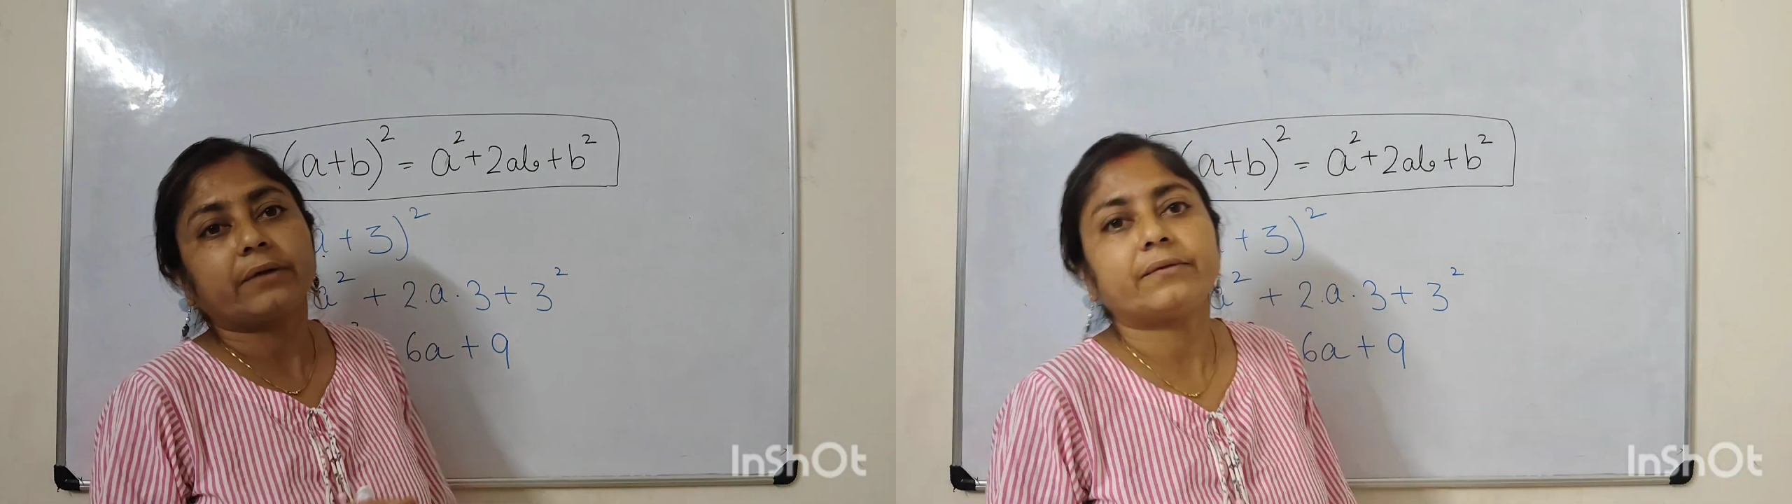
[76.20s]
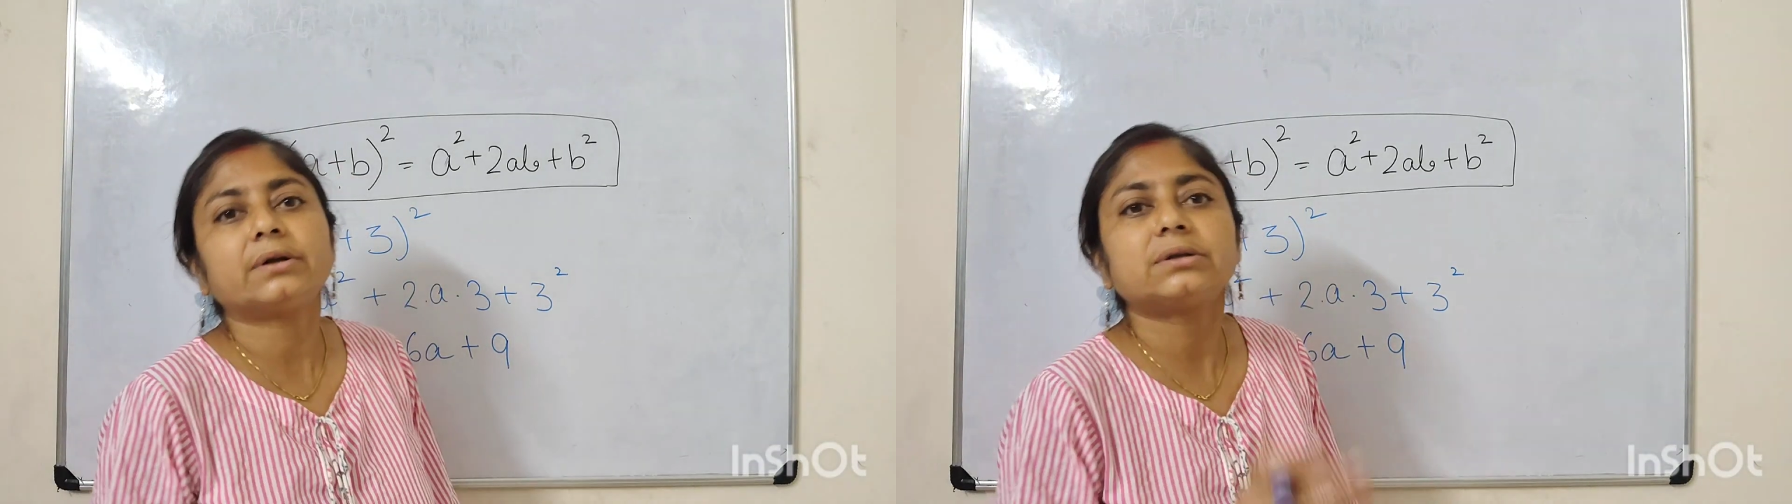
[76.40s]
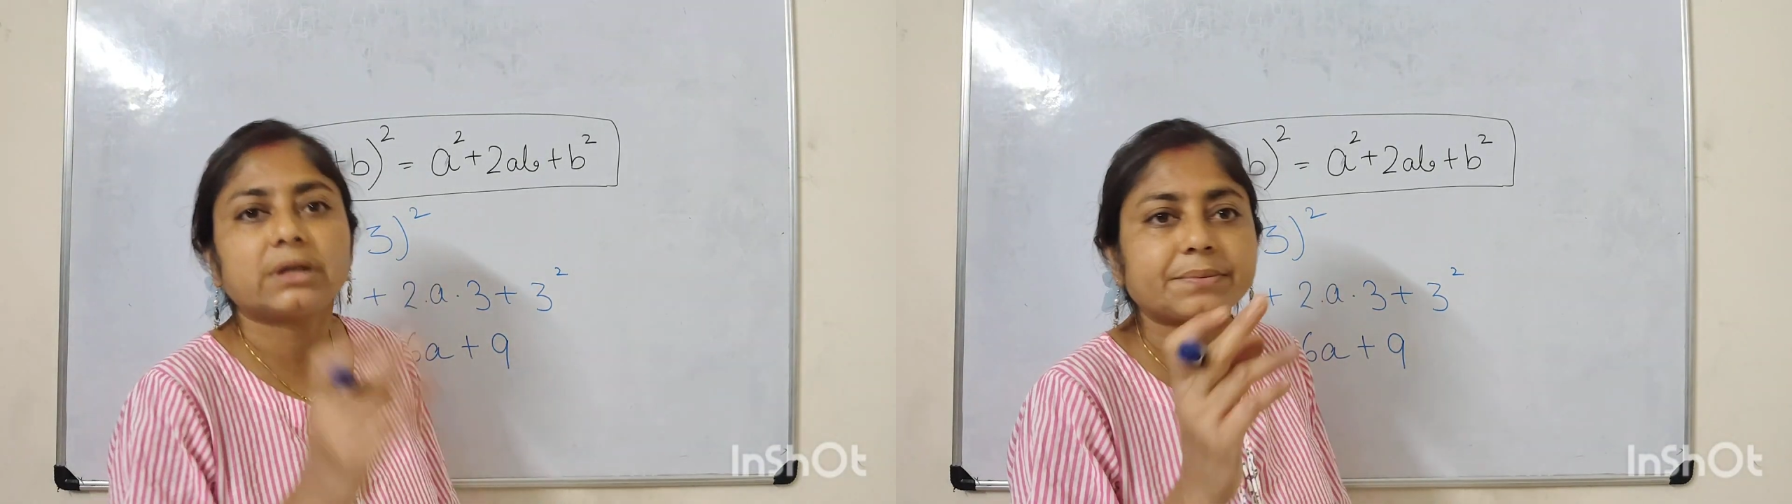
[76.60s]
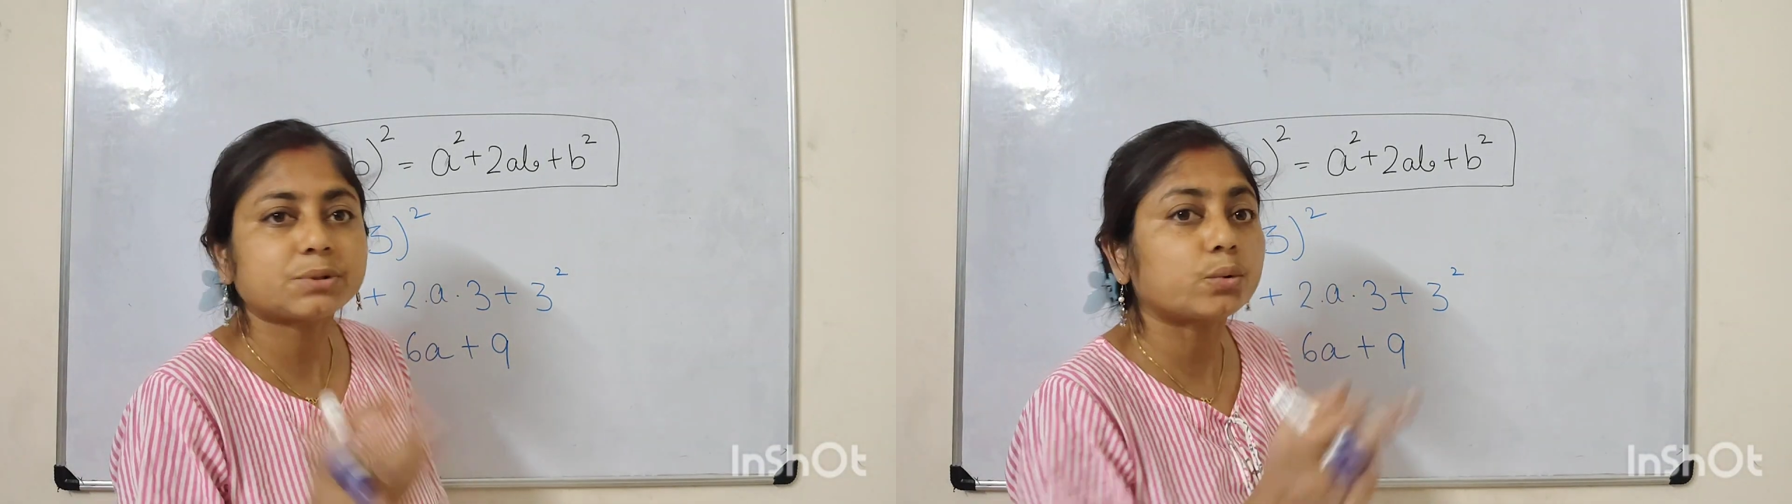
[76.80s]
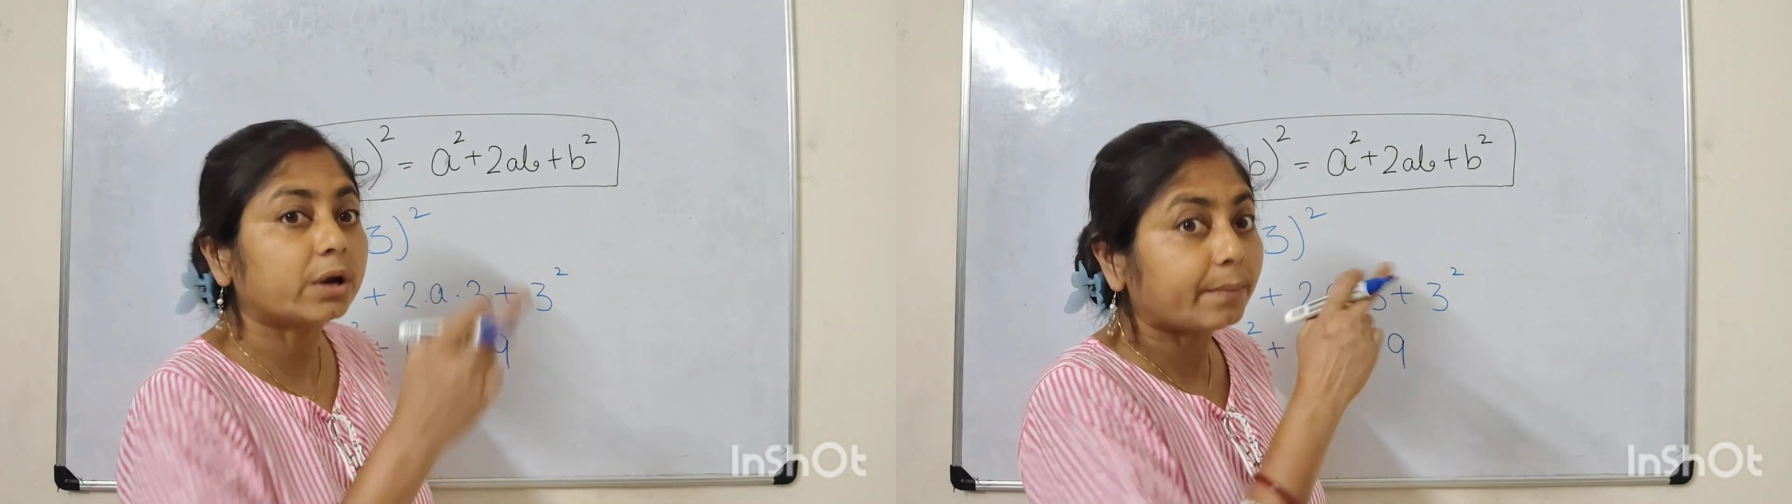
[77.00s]
give a tips
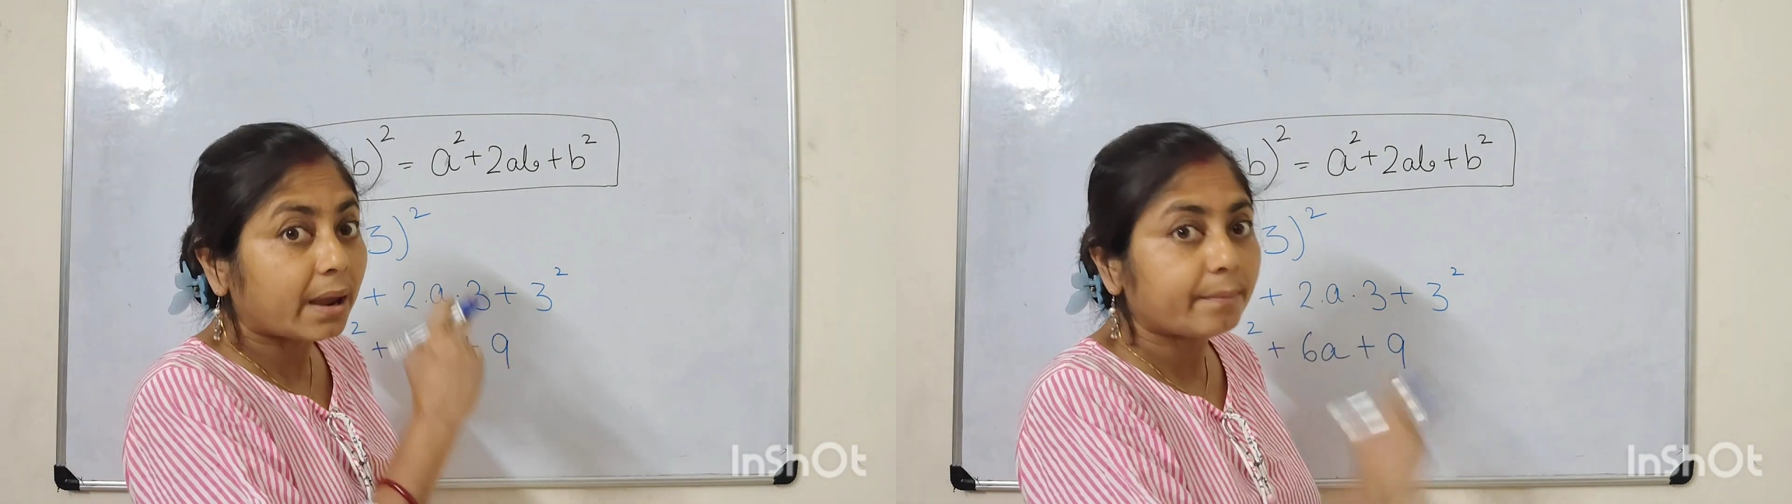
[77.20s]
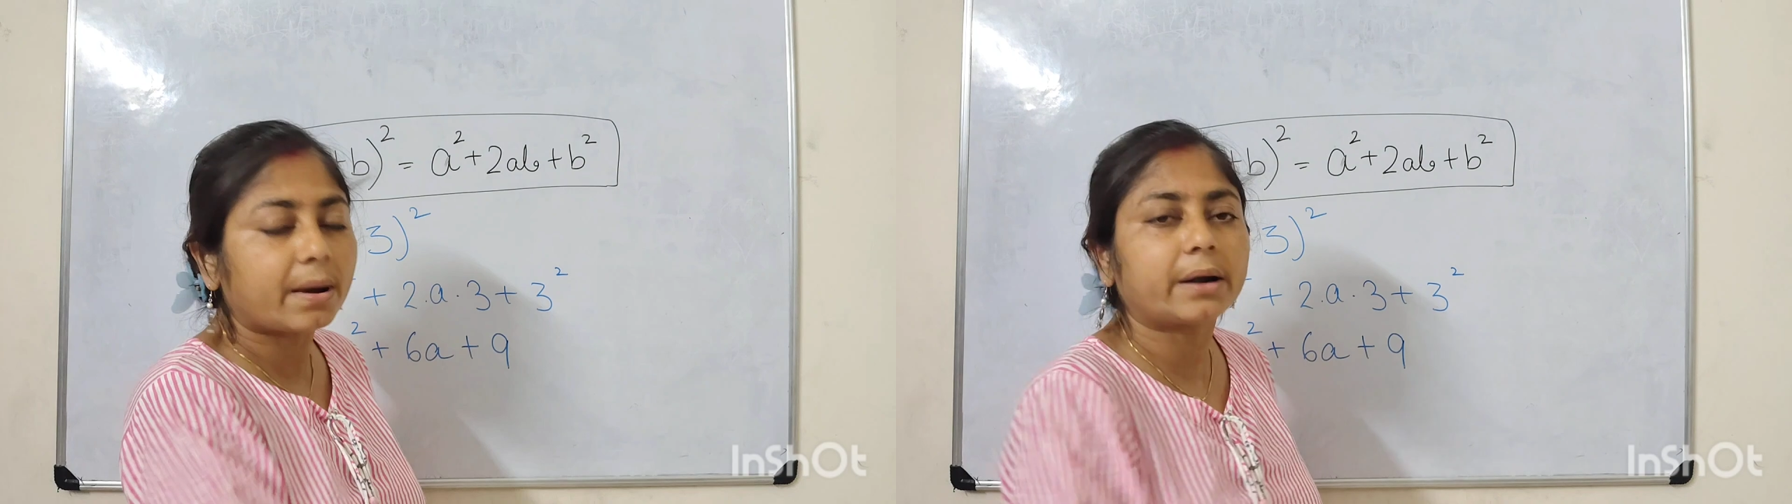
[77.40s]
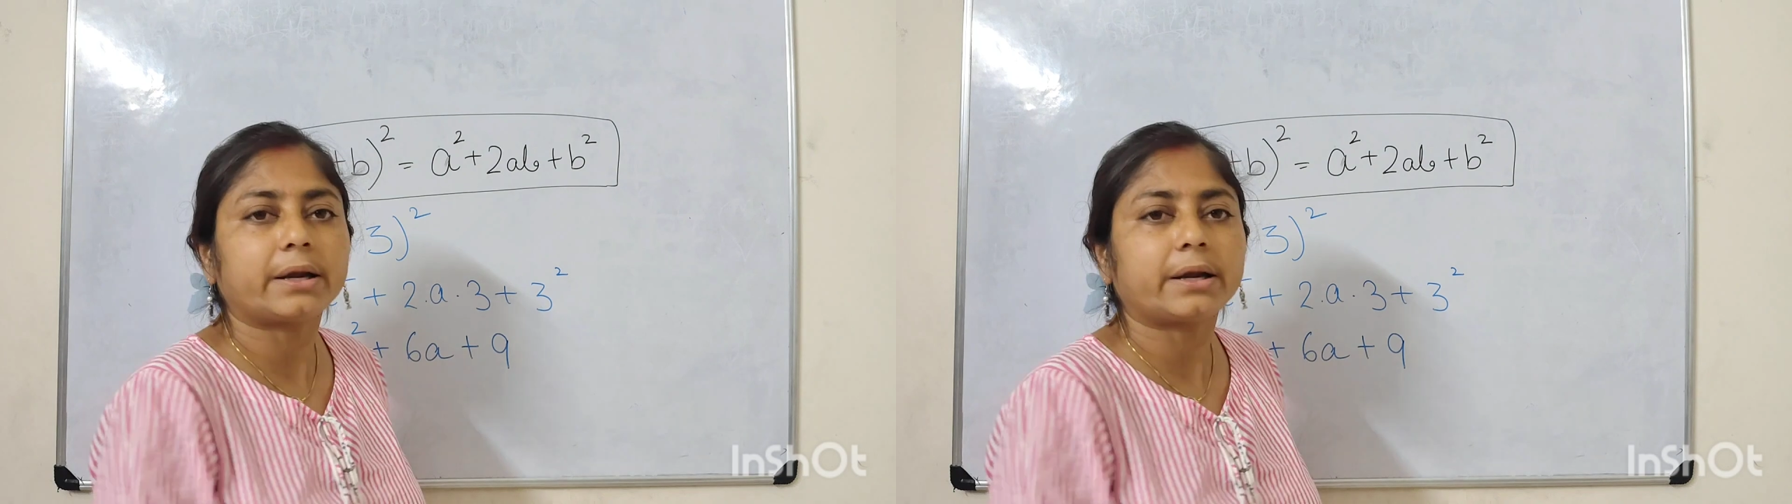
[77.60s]
to remember